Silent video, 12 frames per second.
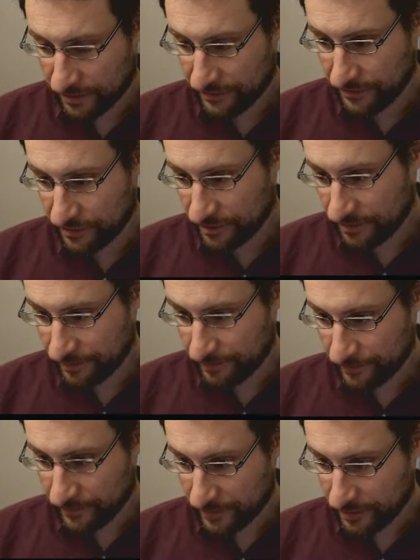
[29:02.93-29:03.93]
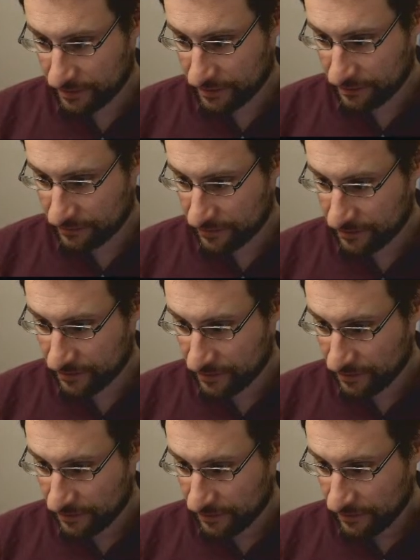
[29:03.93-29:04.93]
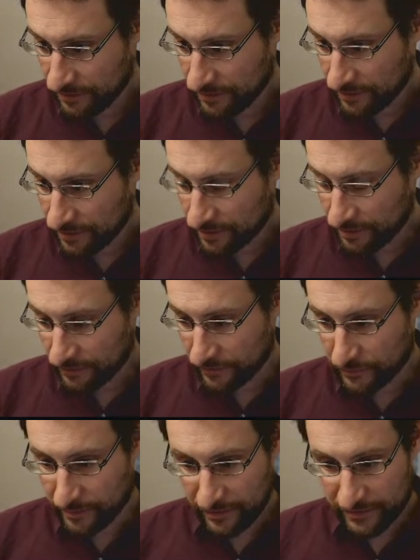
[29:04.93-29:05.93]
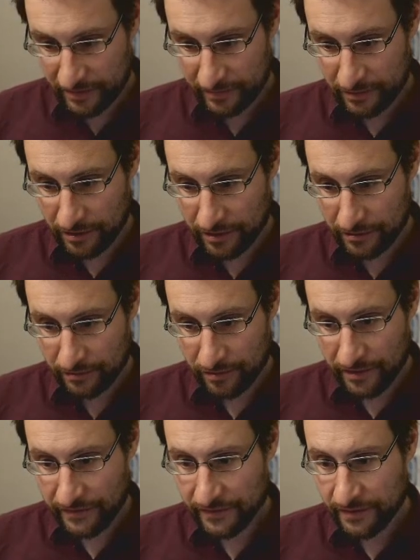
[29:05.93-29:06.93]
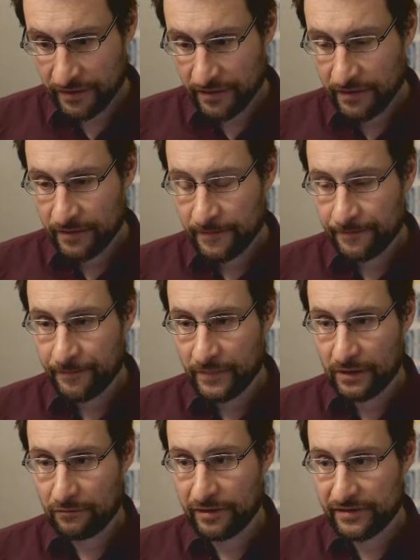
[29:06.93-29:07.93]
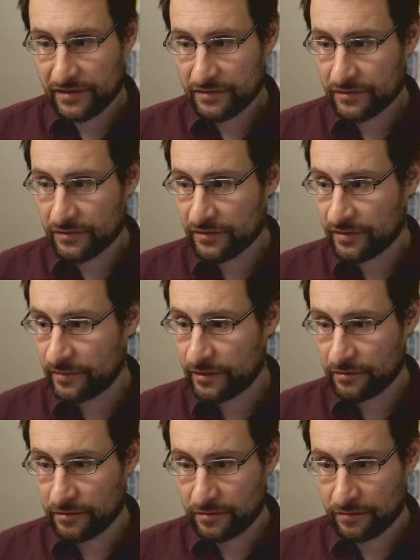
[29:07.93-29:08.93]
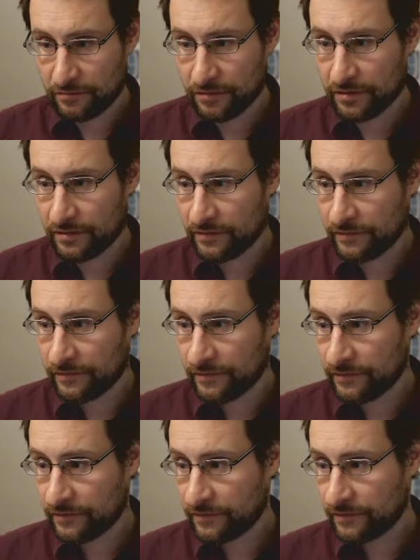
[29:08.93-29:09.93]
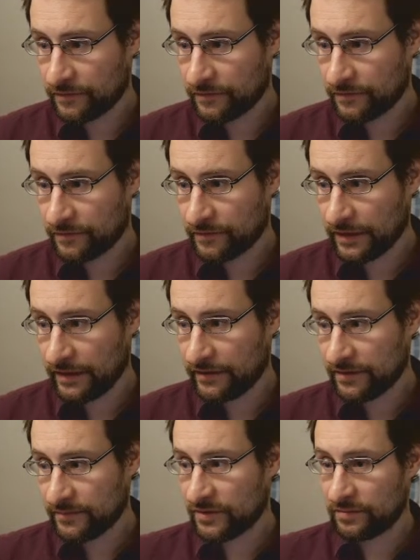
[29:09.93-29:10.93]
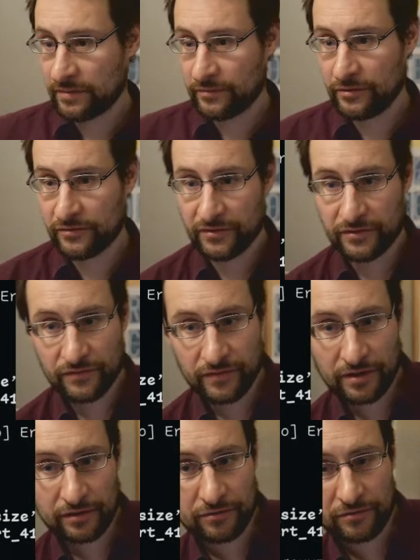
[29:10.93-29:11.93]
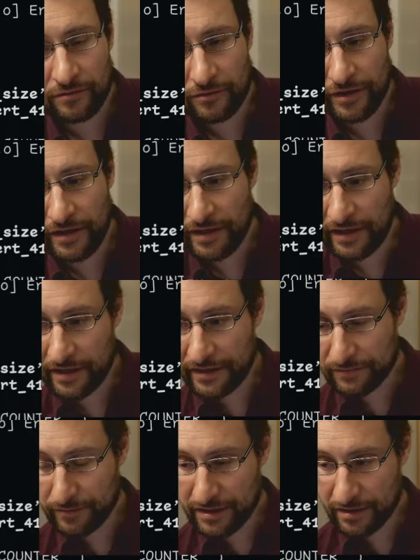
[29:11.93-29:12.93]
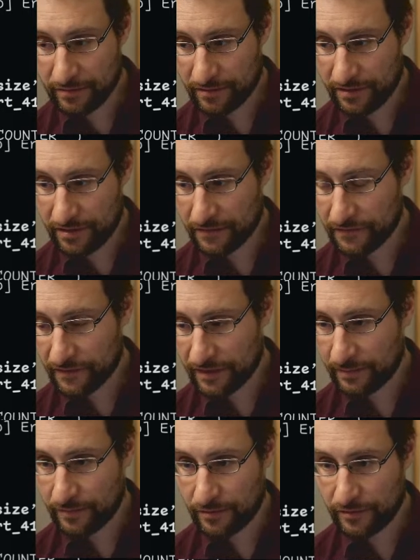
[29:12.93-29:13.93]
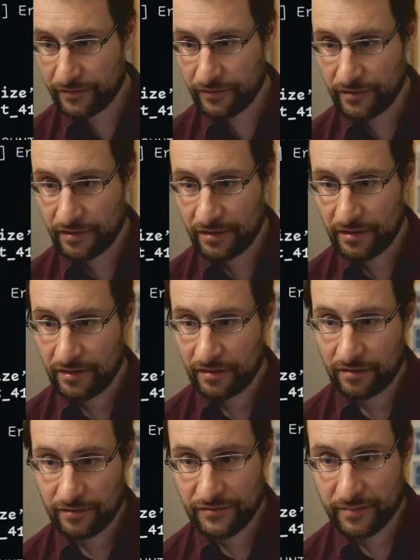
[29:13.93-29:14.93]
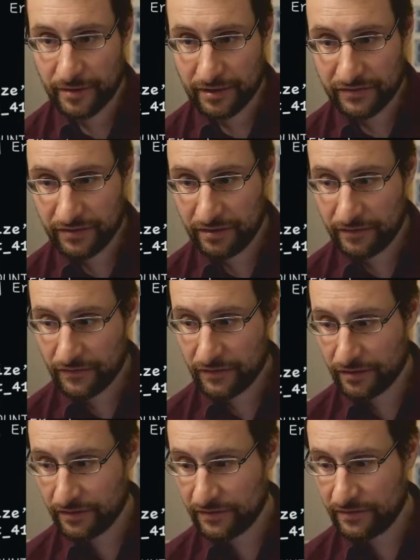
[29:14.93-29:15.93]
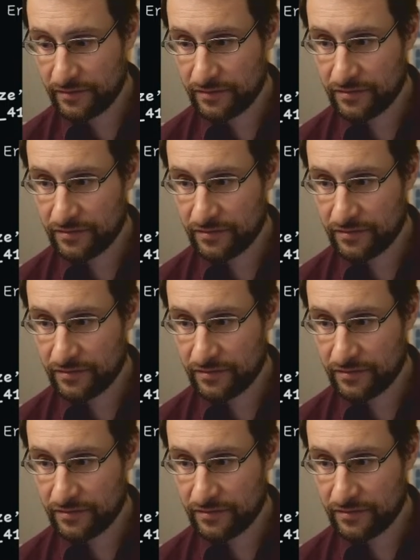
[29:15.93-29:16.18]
DRM. I900. Can I have too many subdirectories? Wait, there's also some error. What ASM set memory of such file? Okay, I guess we can give up on Spark then if there is